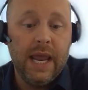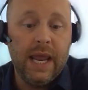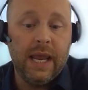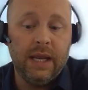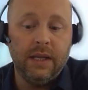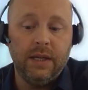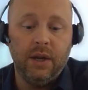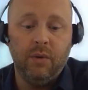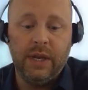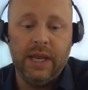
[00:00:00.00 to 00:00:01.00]
And, you
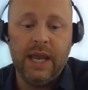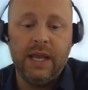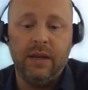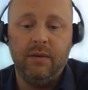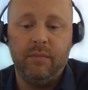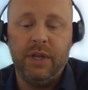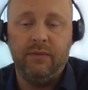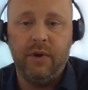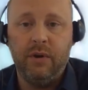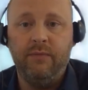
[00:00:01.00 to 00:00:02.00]
know, again,
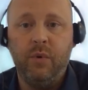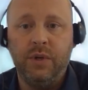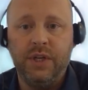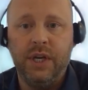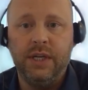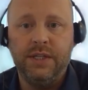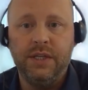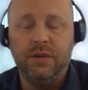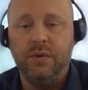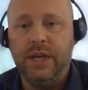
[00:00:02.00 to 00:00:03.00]
being very fortunate
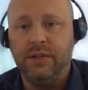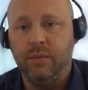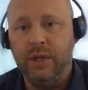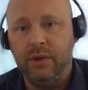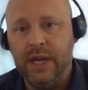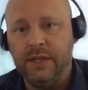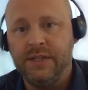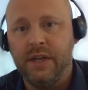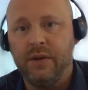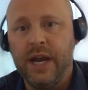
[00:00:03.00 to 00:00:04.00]
to get to relocate to
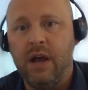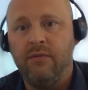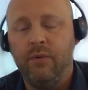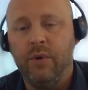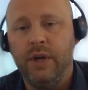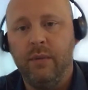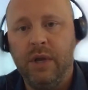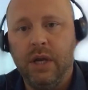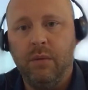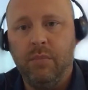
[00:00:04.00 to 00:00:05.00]
Southern California and
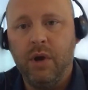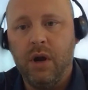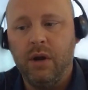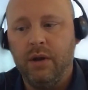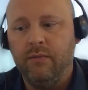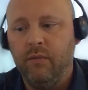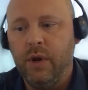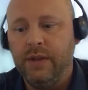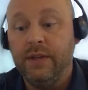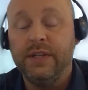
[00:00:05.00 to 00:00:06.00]
become part of
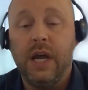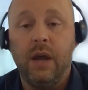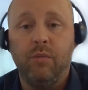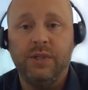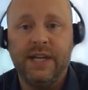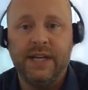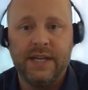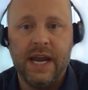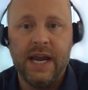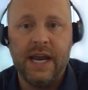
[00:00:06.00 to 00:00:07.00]
what at the time was
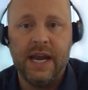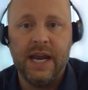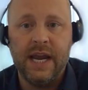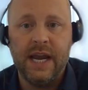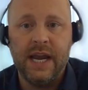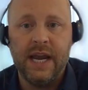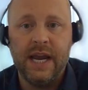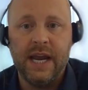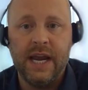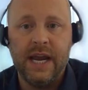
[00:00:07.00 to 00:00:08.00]
SIS.
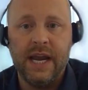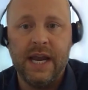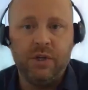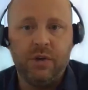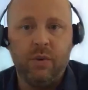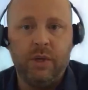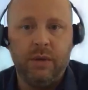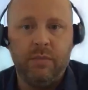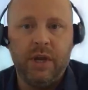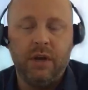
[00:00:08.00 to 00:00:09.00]
It's
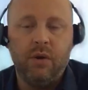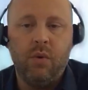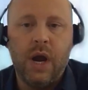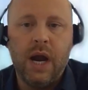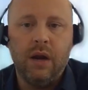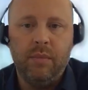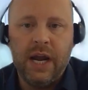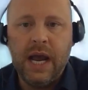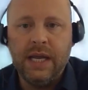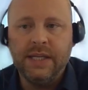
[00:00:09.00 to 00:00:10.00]
subsequently been acquired
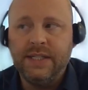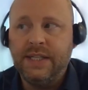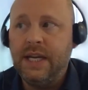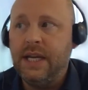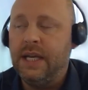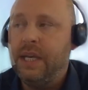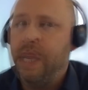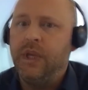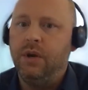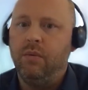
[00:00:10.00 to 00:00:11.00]
by ISC.
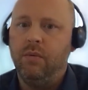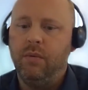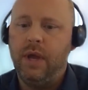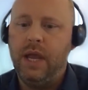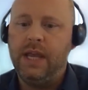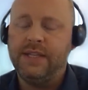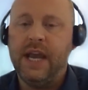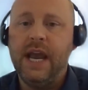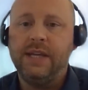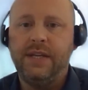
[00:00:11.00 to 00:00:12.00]
You know,
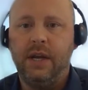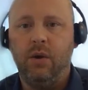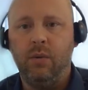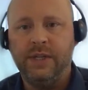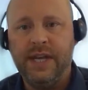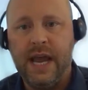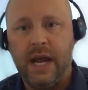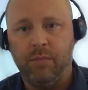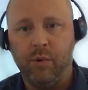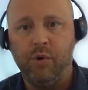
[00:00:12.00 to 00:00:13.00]
SIS had always
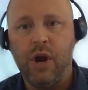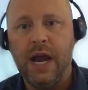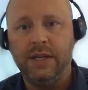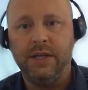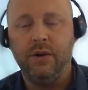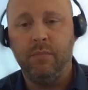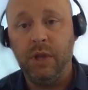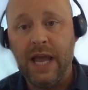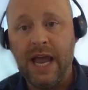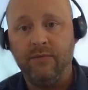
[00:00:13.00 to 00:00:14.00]
had a proprietary
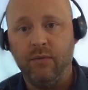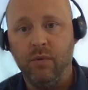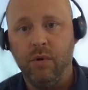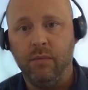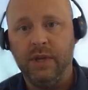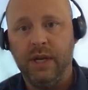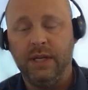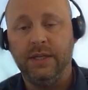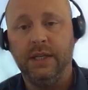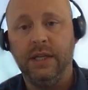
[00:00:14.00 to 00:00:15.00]
platform that
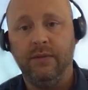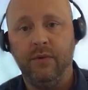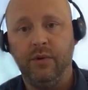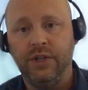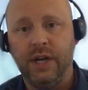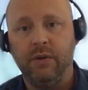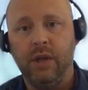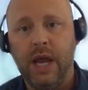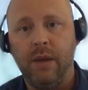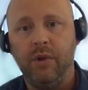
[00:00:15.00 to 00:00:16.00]
had delivered
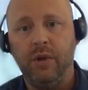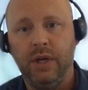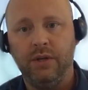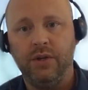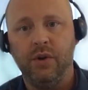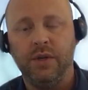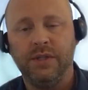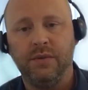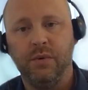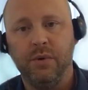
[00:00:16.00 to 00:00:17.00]
general liability
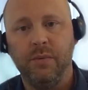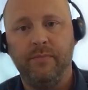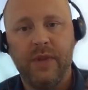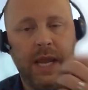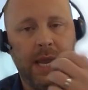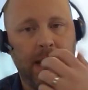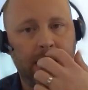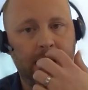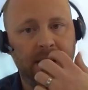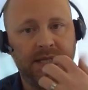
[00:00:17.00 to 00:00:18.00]
insurance through. And
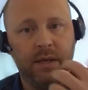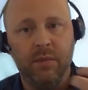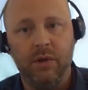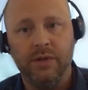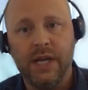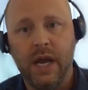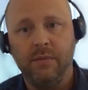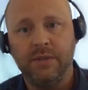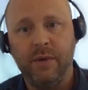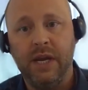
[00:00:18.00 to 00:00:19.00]
in a similar time
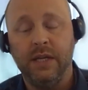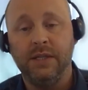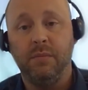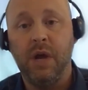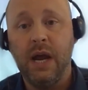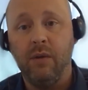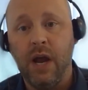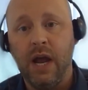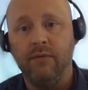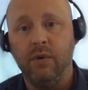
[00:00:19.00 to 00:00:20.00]
span to my
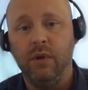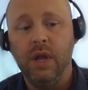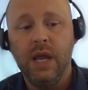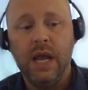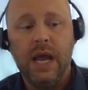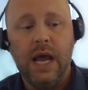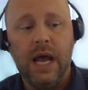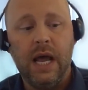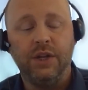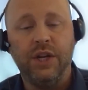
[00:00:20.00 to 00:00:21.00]
arrival,
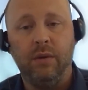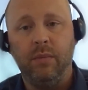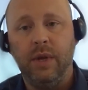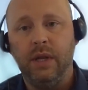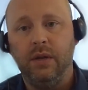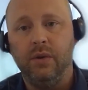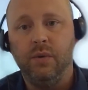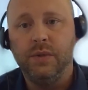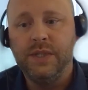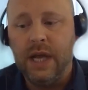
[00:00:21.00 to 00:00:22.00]
a gentleman
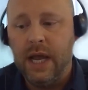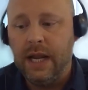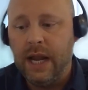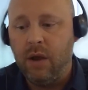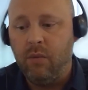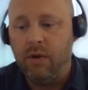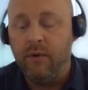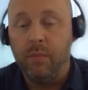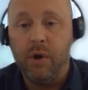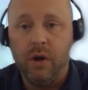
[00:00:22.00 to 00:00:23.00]
who's uh, now one of
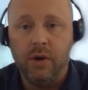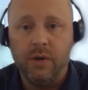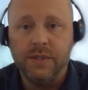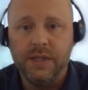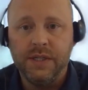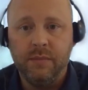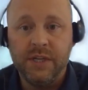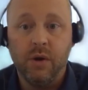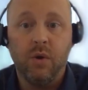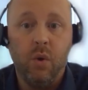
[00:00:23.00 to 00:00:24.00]
our partners, his name's
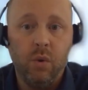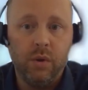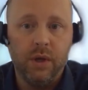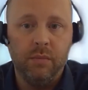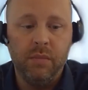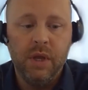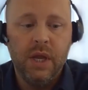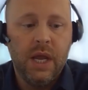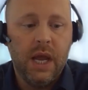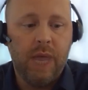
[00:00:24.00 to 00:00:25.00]
Eric Holcomb,
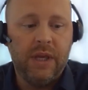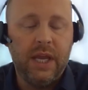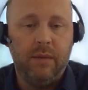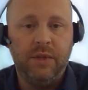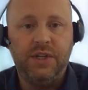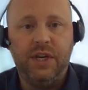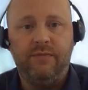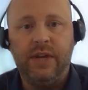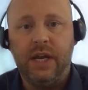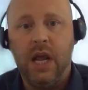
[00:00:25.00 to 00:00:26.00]
became the chief
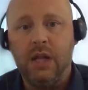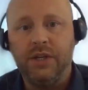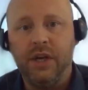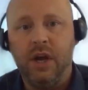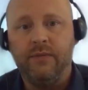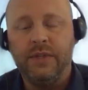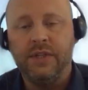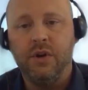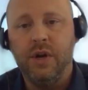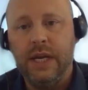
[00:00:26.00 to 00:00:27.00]
technology
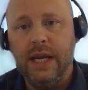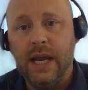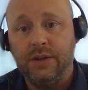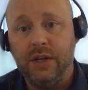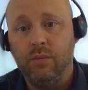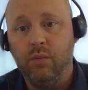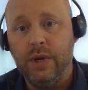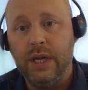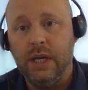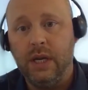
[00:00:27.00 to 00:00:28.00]
officer. And he actually
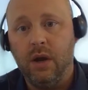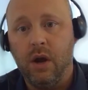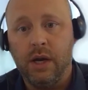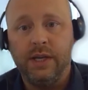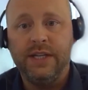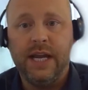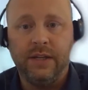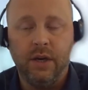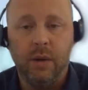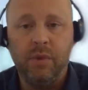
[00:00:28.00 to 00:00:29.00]
re
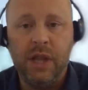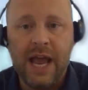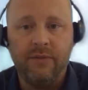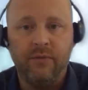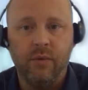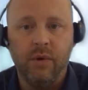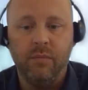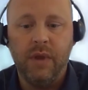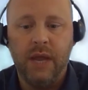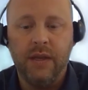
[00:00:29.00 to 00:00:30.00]
architected our
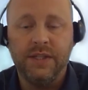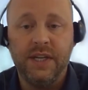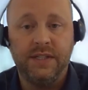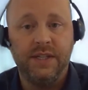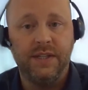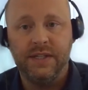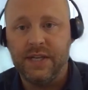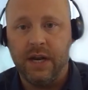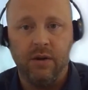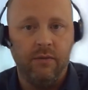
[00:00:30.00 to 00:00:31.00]
platform that sits at the
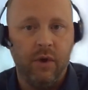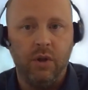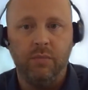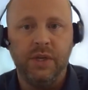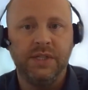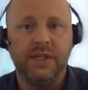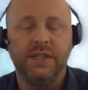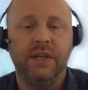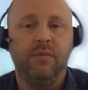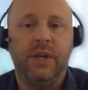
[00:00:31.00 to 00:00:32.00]
center of all the
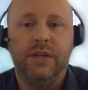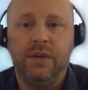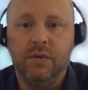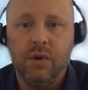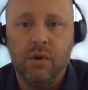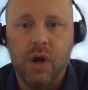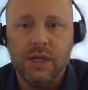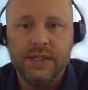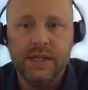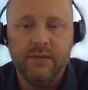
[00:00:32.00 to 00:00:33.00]
business that we do
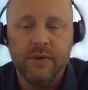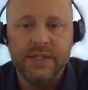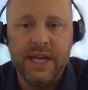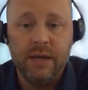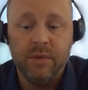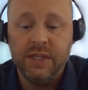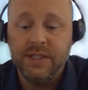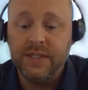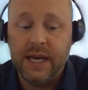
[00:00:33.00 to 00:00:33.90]
across the different segments.